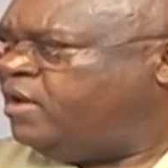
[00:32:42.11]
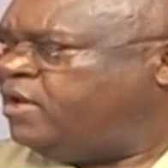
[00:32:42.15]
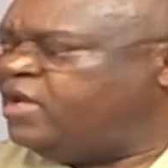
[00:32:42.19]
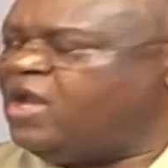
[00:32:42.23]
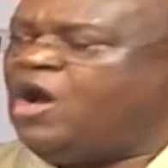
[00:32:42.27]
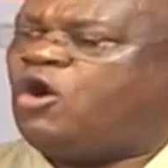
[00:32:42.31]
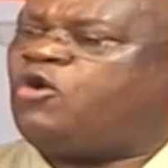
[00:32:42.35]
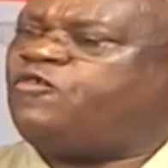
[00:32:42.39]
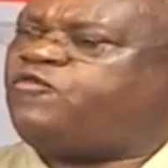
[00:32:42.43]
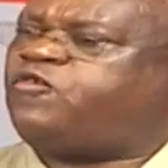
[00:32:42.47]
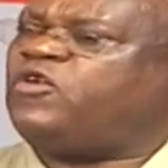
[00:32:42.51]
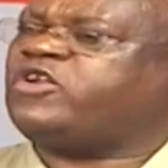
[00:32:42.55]

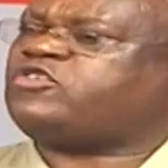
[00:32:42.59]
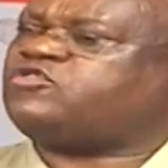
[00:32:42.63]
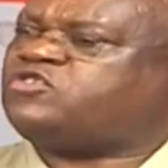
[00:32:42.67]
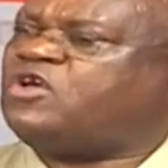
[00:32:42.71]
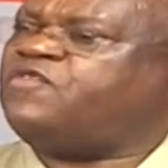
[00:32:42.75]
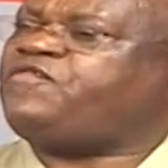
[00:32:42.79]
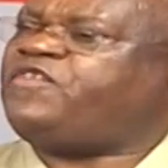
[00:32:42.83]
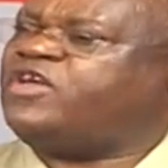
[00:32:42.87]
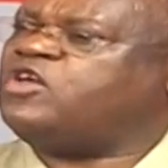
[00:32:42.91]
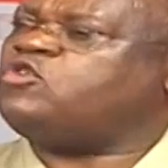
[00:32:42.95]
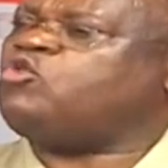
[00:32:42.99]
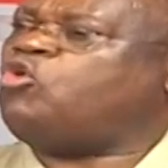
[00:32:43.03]
Now, if we
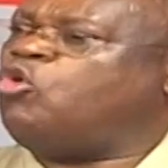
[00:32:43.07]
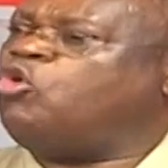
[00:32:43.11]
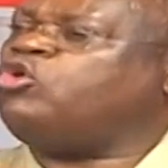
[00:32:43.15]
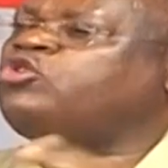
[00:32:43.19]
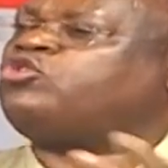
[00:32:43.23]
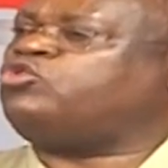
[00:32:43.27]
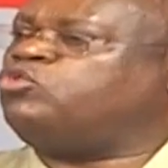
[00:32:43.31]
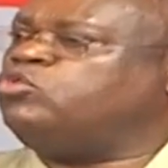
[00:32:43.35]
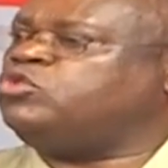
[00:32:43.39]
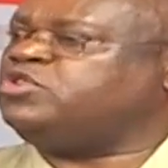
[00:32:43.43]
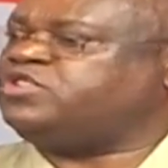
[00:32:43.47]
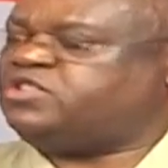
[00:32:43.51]
survey all
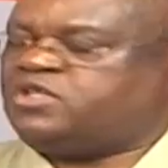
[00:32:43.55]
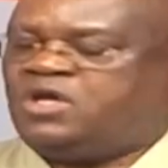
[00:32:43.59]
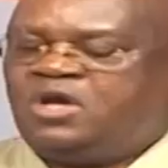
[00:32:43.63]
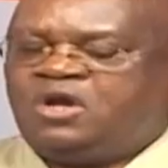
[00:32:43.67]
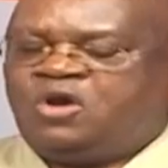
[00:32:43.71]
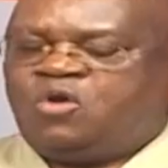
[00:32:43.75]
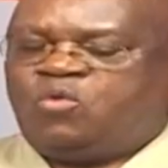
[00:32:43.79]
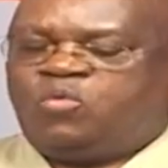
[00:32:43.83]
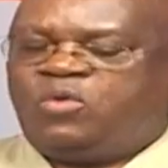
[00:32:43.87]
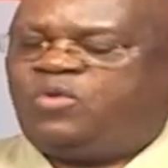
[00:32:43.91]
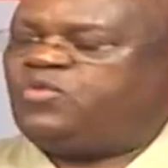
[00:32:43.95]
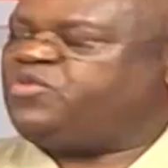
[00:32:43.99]
those,
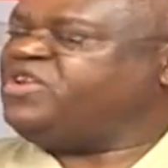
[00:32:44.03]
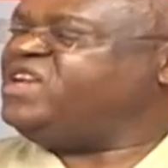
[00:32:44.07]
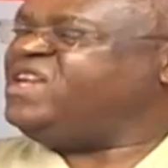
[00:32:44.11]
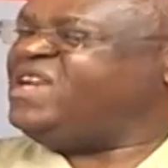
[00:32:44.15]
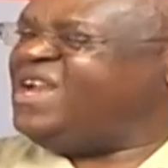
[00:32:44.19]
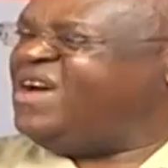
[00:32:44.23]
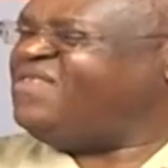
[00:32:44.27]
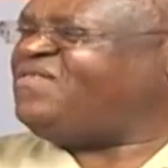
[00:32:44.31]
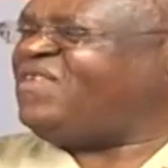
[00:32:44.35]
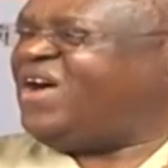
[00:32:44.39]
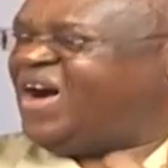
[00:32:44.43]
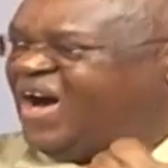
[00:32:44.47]
we would
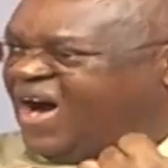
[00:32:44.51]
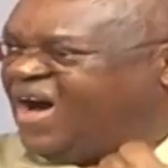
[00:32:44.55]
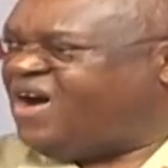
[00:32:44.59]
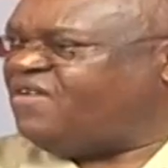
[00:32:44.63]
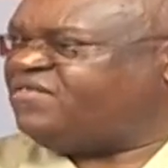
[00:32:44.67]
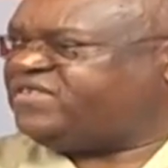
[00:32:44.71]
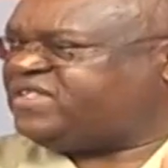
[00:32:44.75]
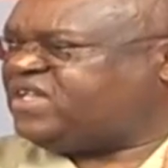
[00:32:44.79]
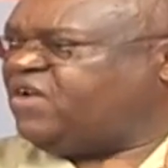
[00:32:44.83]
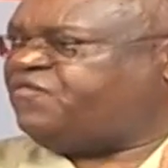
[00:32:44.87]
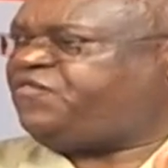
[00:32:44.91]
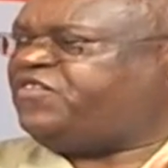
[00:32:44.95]
never
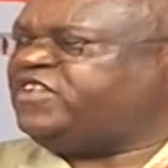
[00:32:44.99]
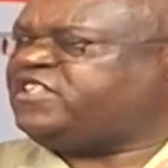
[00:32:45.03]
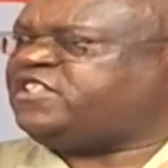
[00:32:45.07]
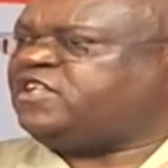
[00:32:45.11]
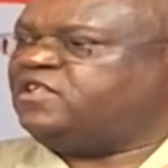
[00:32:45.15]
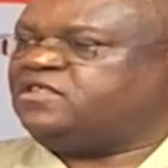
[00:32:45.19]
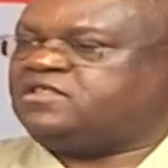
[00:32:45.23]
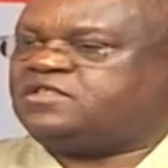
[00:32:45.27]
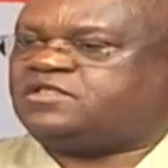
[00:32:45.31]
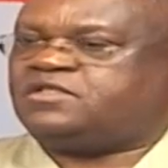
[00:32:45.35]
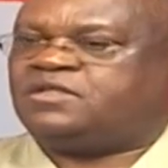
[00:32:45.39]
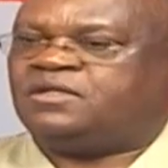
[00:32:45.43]
have
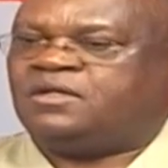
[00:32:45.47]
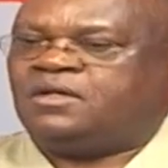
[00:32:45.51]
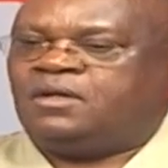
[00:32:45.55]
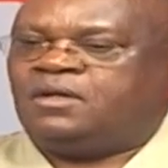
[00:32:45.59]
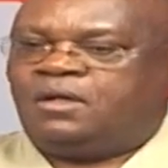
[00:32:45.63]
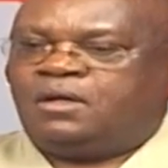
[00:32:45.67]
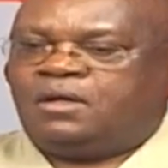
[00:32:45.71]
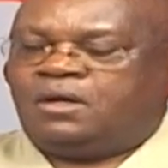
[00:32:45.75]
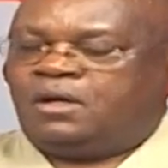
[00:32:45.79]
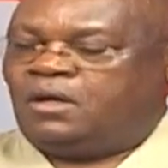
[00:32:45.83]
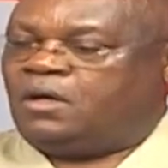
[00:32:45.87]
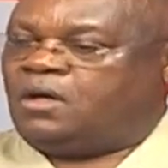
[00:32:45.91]
sufficient
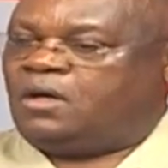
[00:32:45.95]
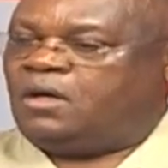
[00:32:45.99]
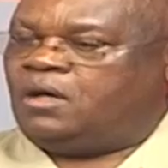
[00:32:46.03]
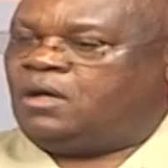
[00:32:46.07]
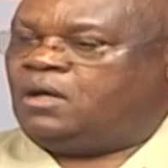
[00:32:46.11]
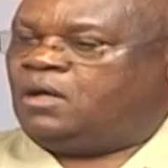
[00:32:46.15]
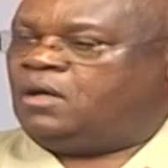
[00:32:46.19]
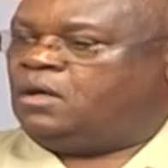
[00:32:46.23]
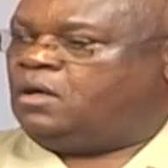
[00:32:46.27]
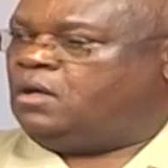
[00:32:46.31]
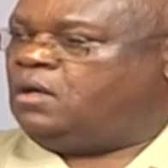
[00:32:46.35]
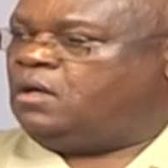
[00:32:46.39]
uh, uh,
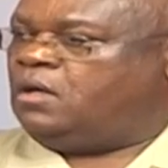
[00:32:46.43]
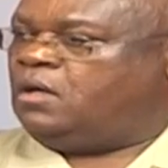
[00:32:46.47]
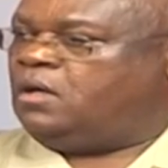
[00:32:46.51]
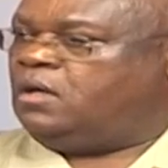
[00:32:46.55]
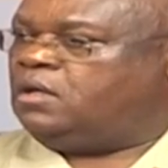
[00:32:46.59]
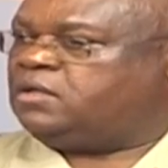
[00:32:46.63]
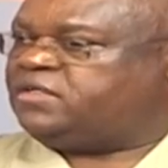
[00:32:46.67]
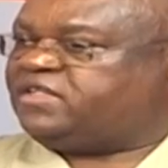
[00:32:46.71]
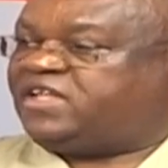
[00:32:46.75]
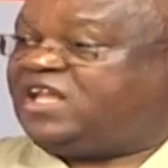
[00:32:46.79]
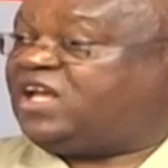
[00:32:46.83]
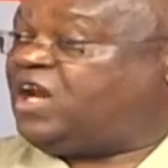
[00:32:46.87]
uh,
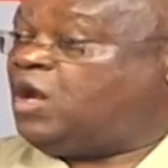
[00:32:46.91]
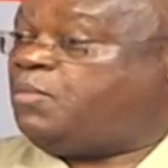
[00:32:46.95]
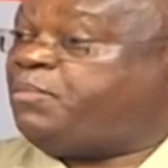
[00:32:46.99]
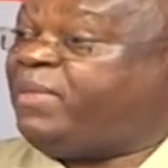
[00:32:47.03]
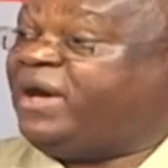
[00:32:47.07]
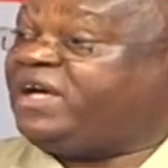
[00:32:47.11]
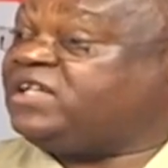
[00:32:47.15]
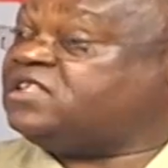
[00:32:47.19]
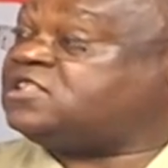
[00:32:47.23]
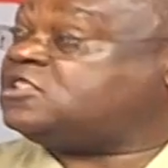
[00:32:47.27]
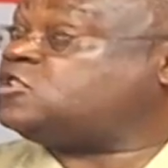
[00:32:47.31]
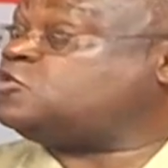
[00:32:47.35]
uh
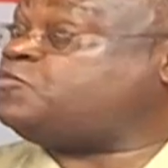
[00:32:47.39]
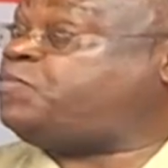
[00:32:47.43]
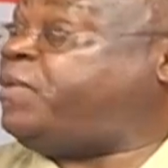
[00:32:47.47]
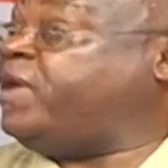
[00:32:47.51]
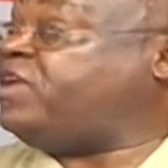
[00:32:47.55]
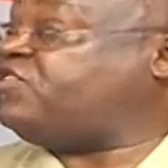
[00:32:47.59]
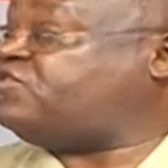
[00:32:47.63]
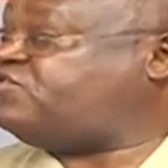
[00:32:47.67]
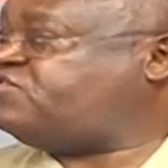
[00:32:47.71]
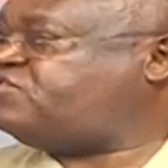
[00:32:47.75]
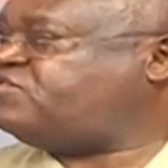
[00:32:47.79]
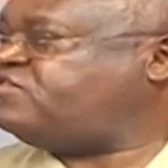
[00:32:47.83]
terabyte
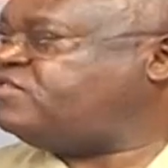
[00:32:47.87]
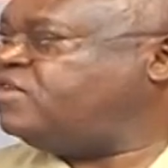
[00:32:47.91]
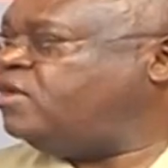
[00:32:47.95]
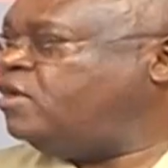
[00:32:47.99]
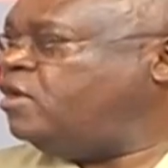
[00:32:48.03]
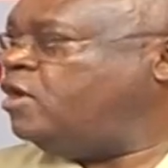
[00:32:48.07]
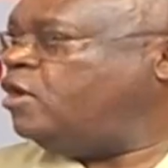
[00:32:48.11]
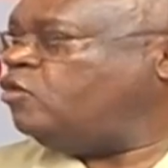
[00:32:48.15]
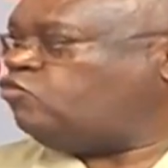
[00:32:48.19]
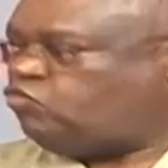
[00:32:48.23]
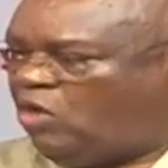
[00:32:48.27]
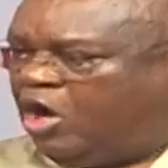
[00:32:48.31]
space
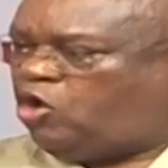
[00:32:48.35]
mm.